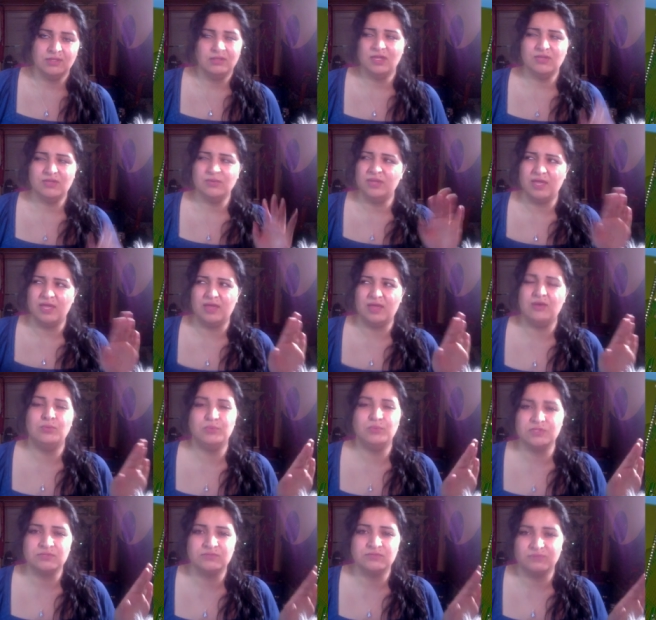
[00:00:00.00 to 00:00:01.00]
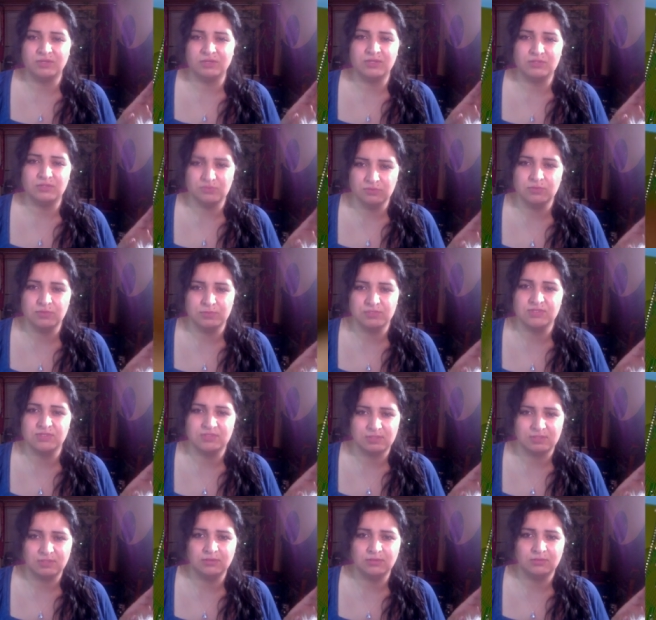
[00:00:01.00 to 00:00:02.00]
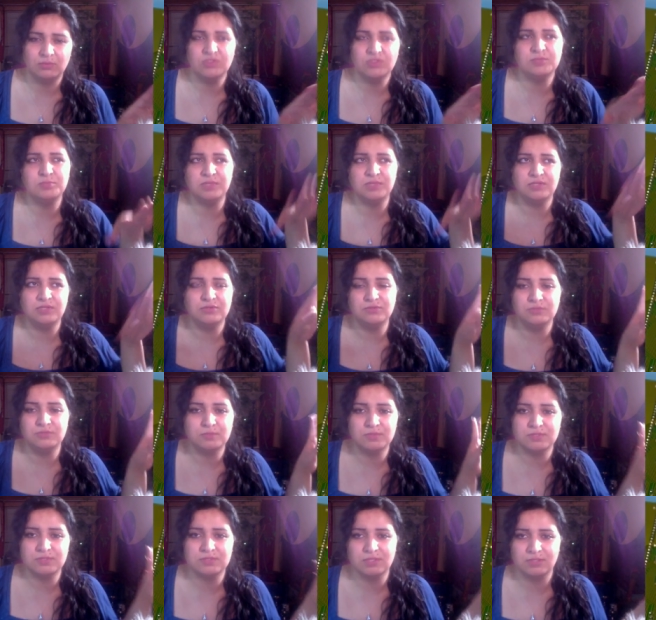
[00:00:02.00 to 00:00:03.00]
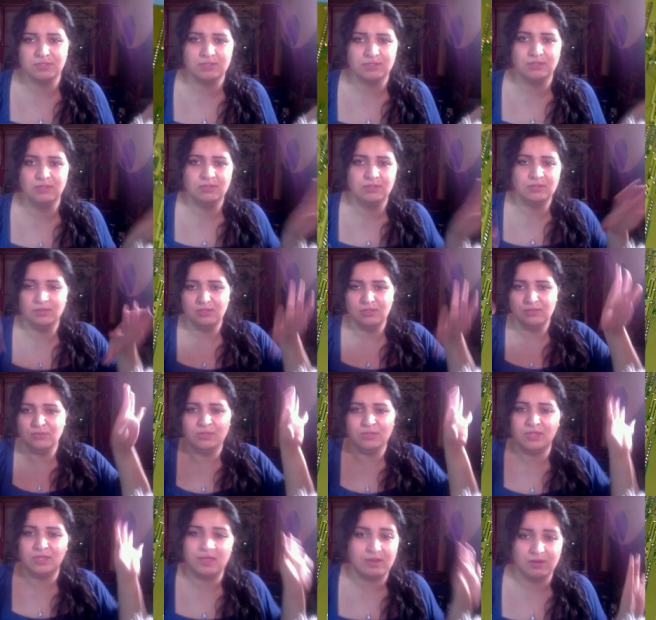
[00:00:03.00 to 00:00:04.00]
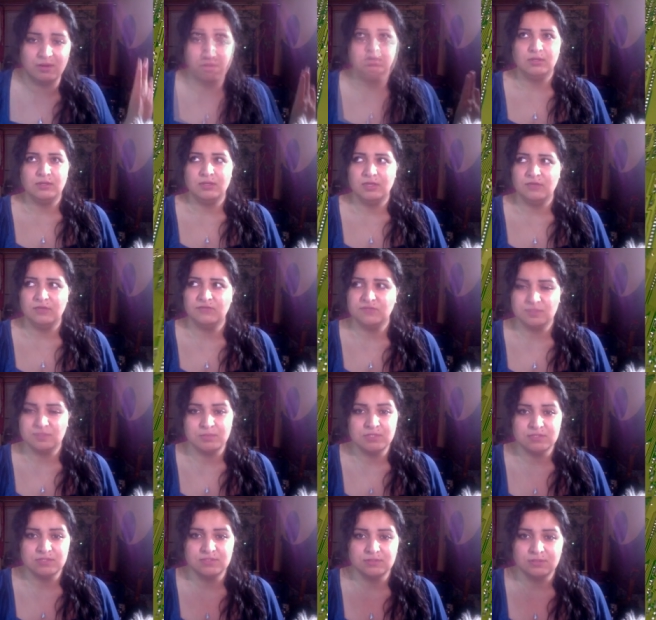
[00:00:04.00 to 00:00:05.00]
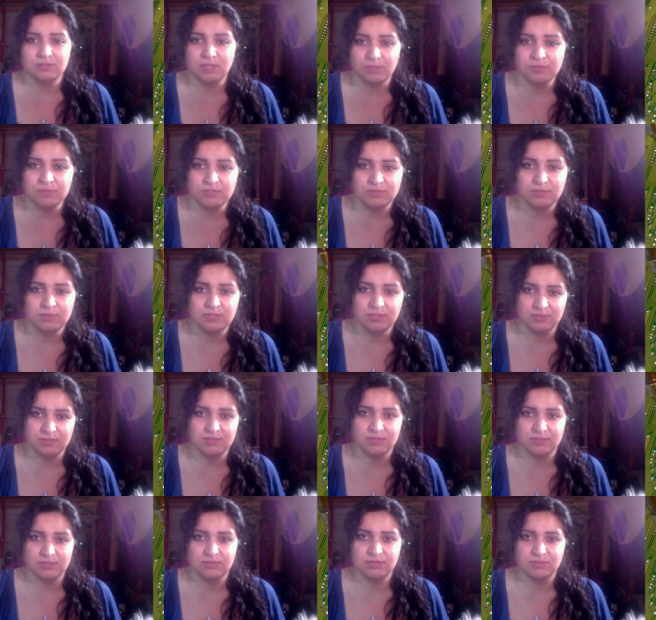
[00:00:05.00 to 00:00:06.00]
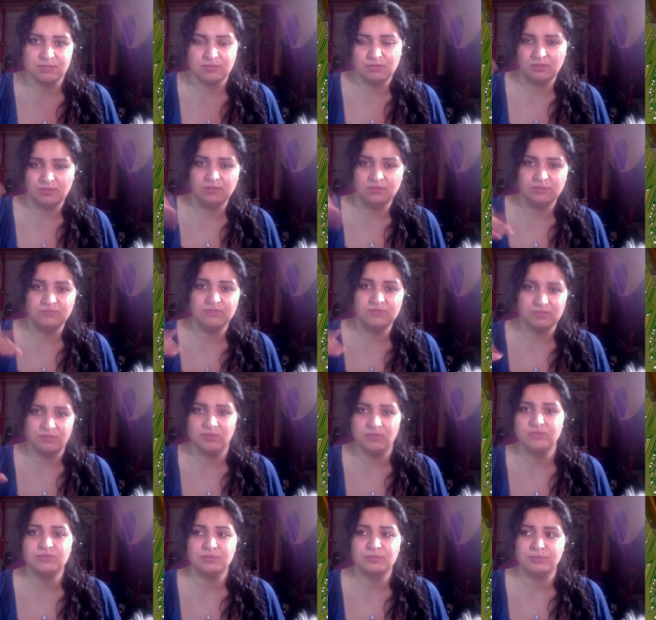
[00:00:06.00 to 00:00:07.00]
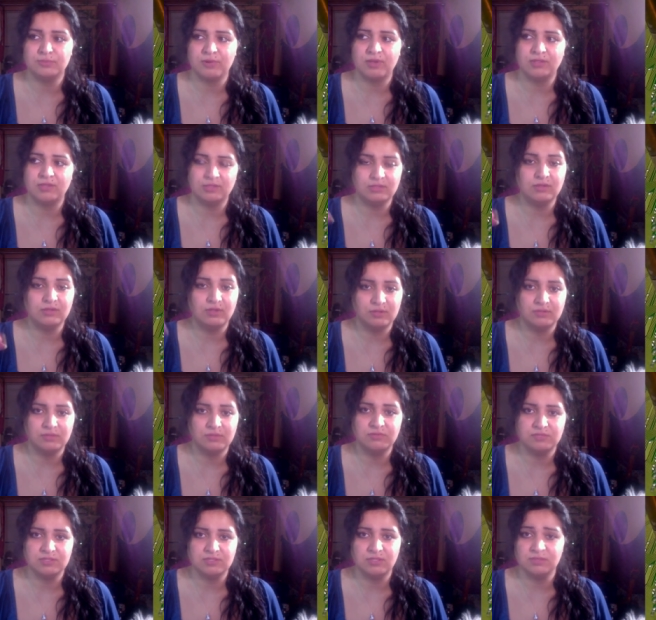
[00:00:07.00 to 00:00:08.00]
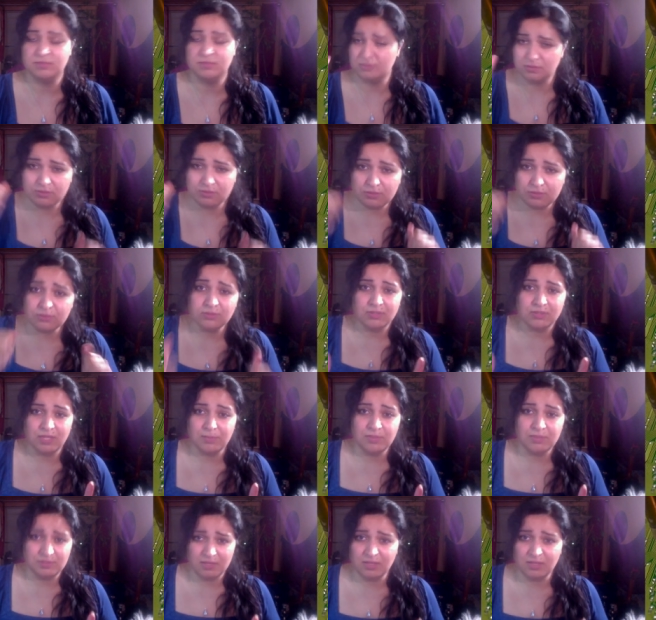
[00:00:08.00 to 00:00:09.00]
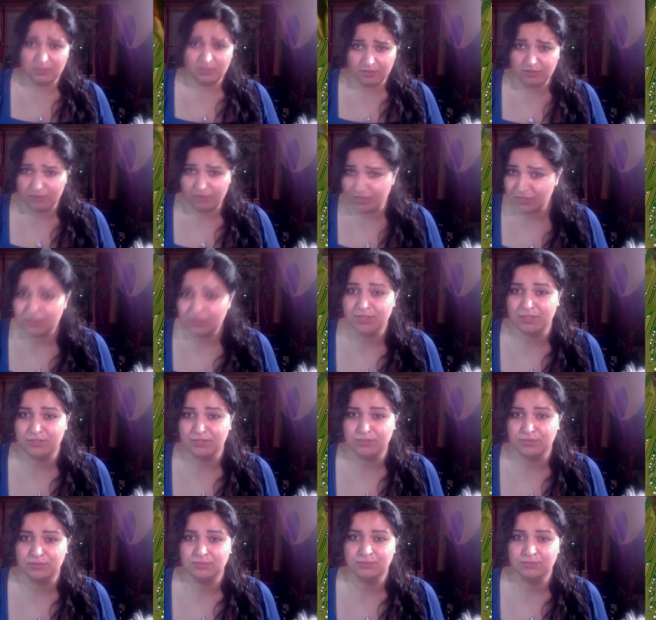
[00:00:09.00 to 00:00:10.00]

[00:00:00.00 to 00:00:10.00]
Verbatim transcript: I don't care which freaking YouTuber's done it, which big YouTuber's done it, and I don't care if someone comes to me and says, you know, oh, they've done retrobrite and they got good results, cool, I'll congratulate you.